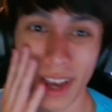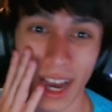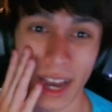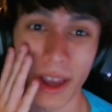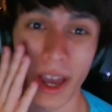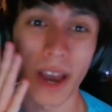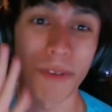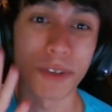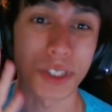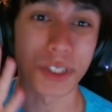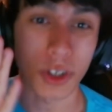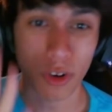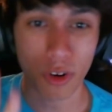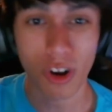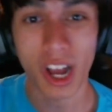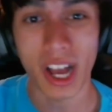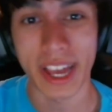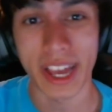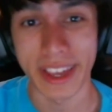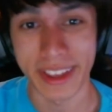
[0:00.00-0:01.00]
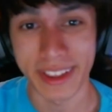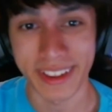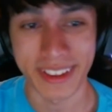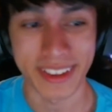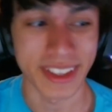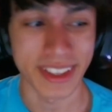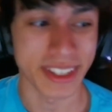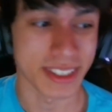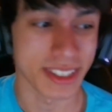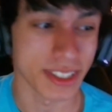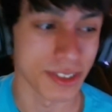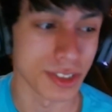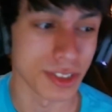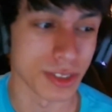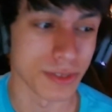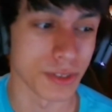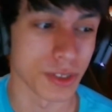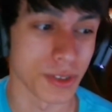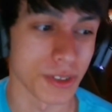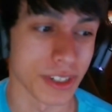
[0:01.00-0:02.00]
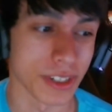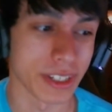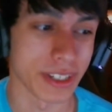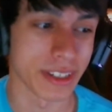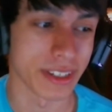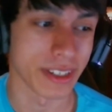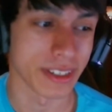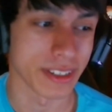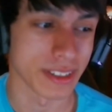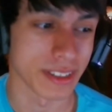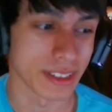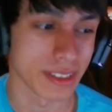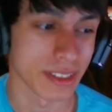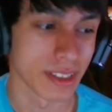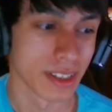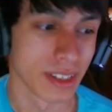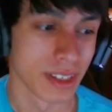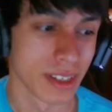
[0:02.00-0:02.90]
I was crying like tears of joy because